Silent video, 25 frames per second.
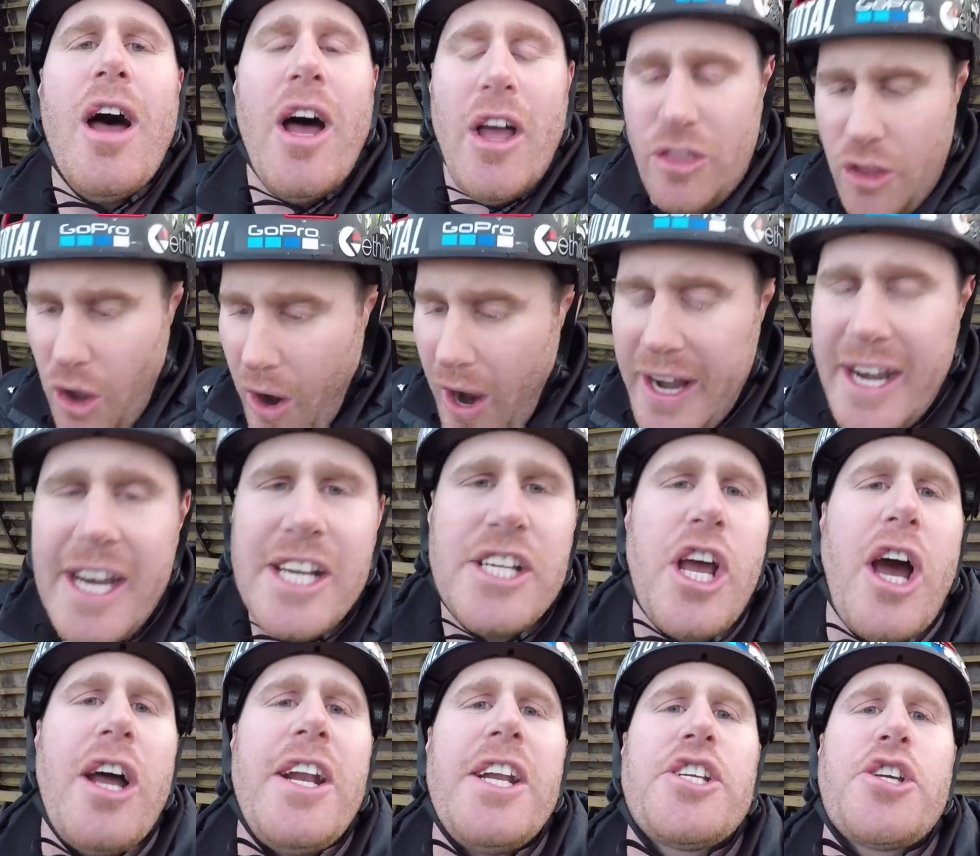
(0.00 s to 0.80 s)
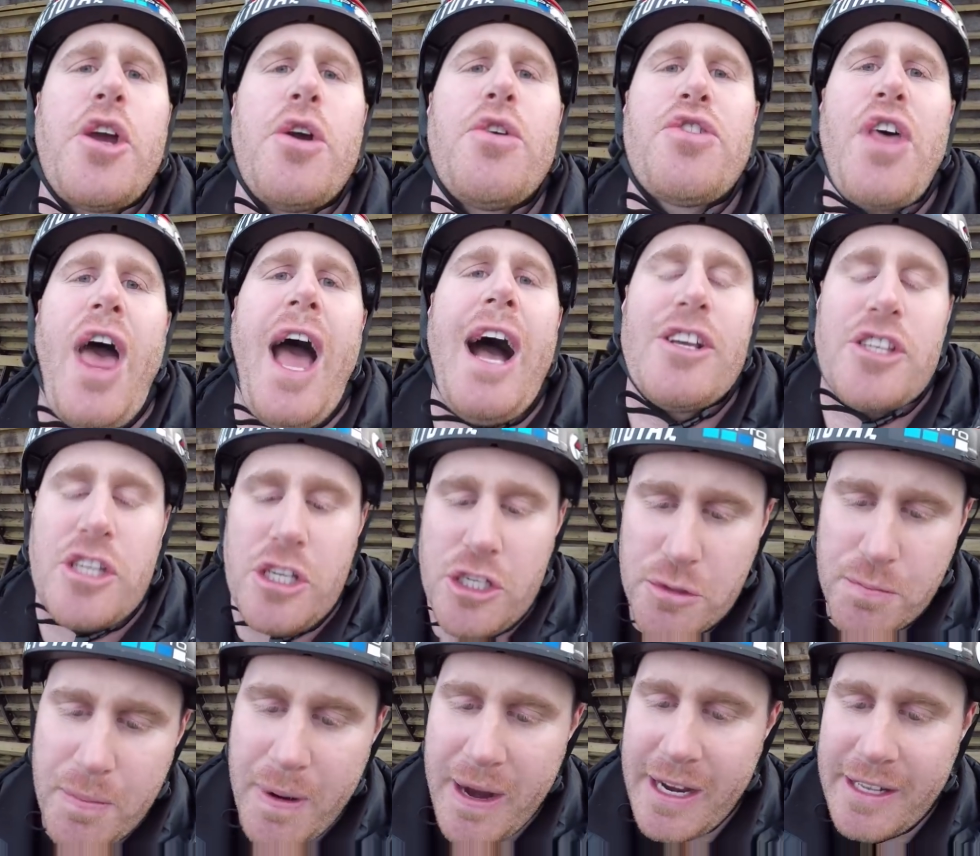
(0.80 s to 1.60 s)
nineties, early two
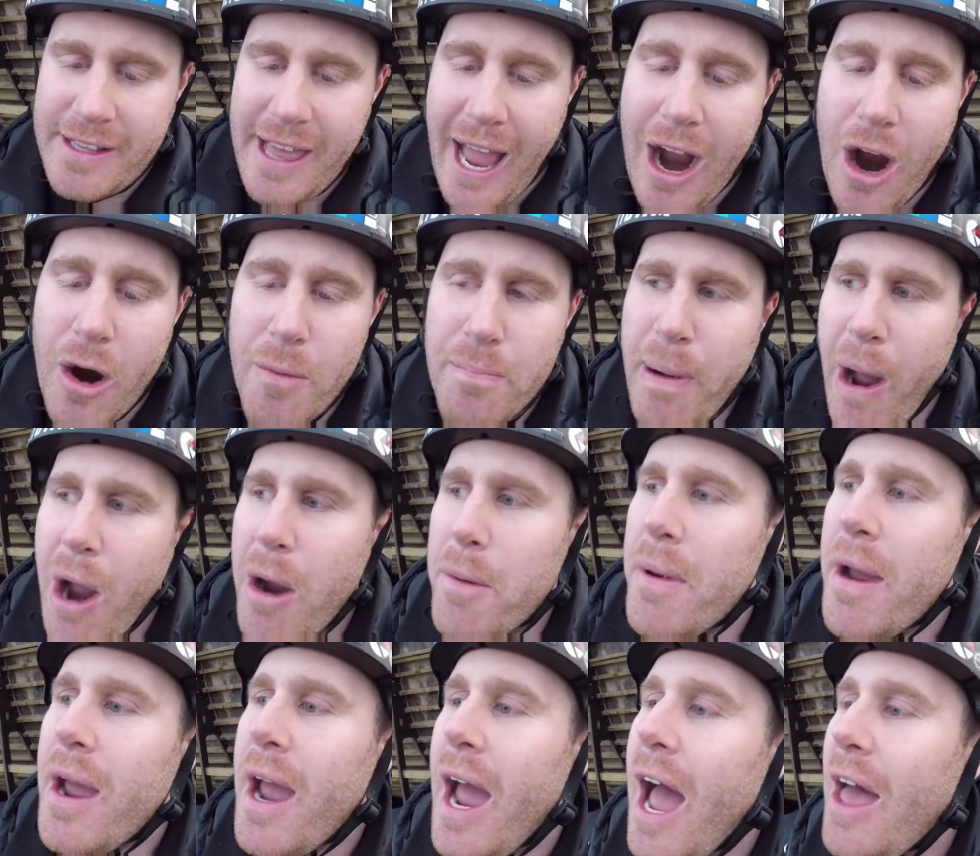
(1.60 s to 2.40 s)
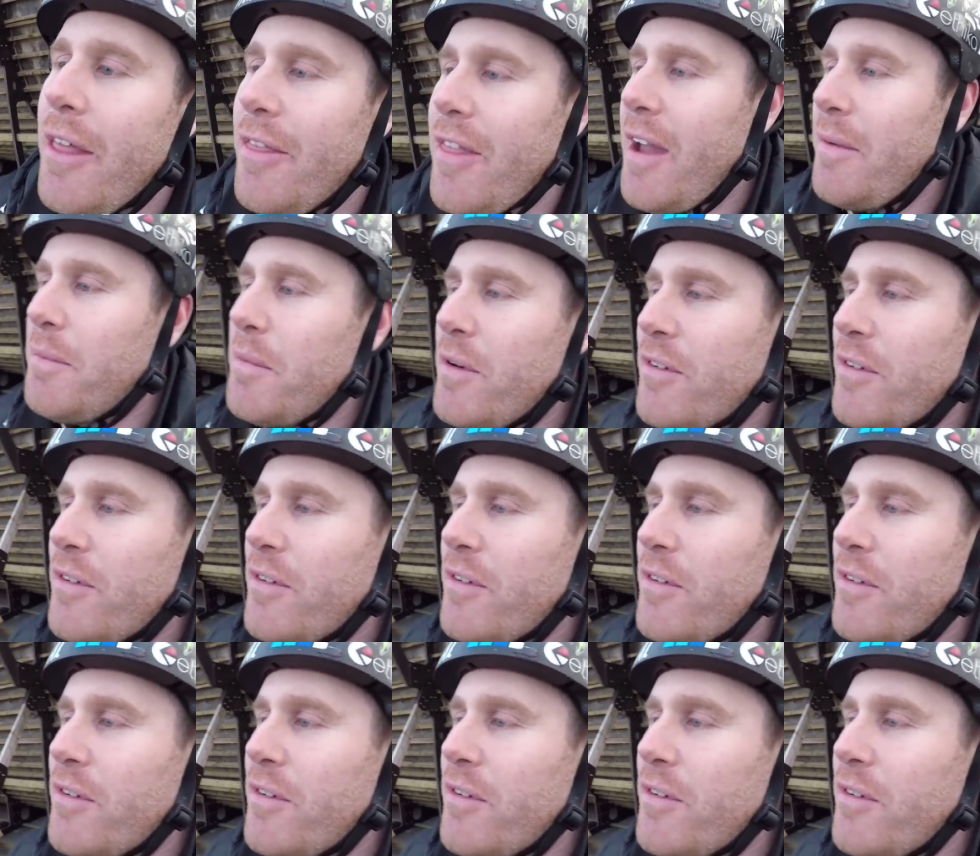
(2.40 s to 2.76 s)
thousands, me and Daryl, boom. And then